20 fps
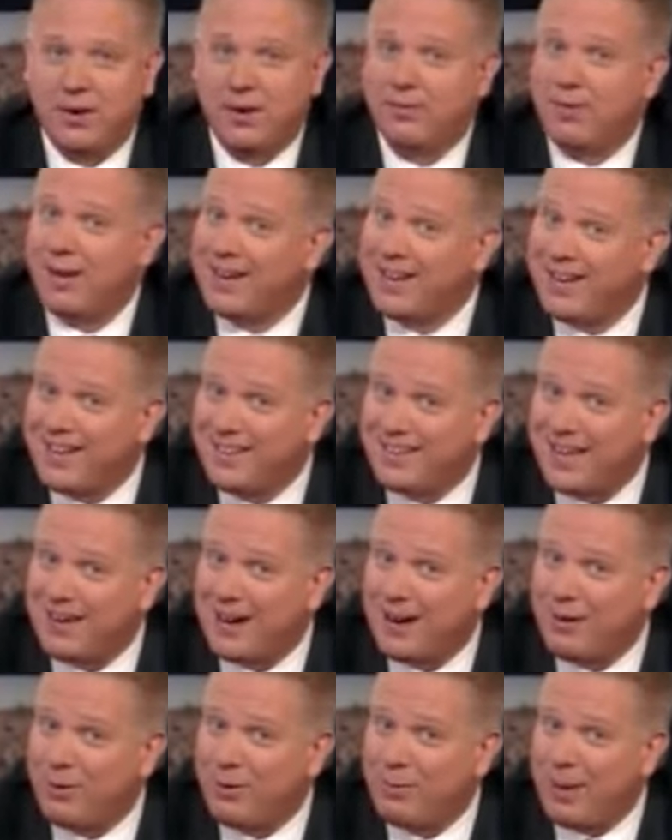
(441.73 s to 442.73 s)
and if I could get
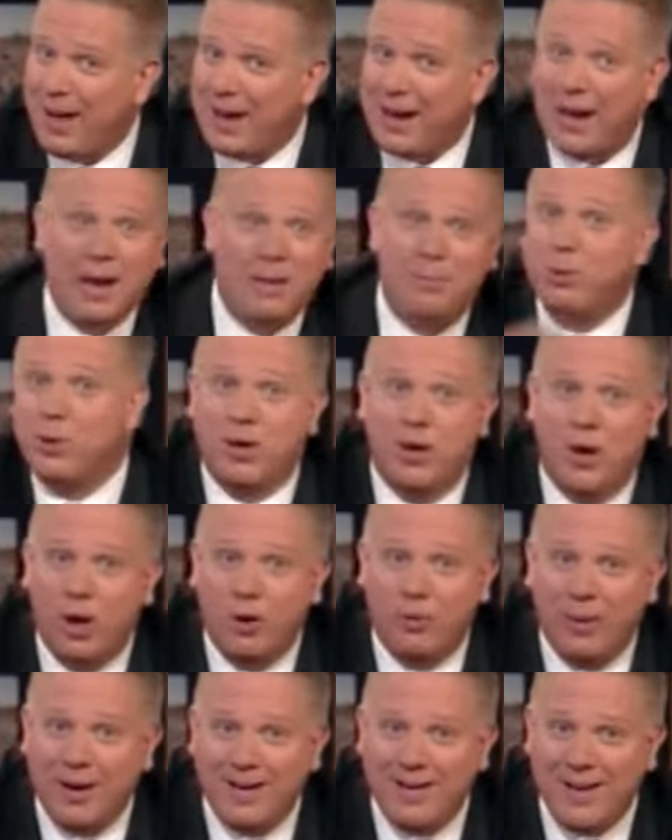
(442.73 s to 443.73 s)
that hour back, I'd put it
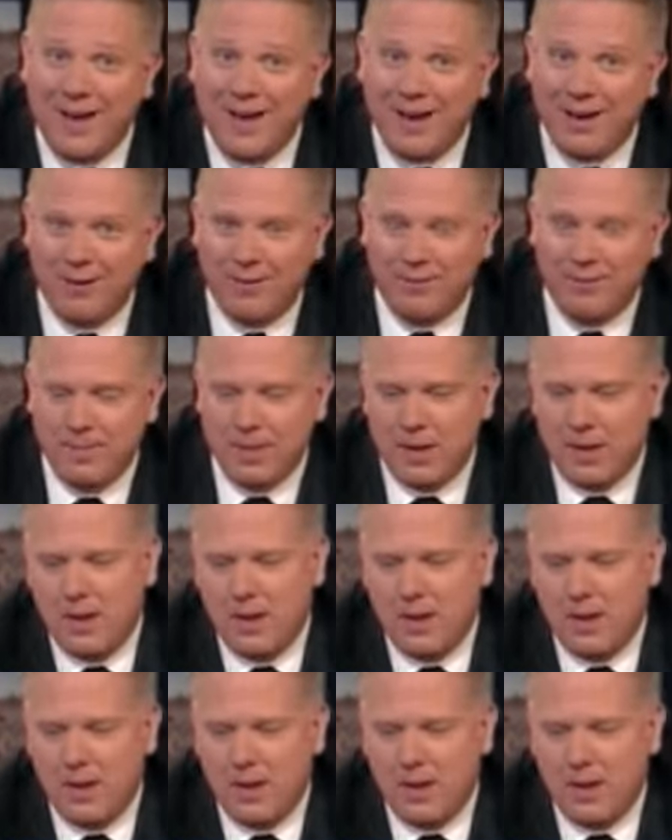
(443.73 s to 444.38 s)
on right now.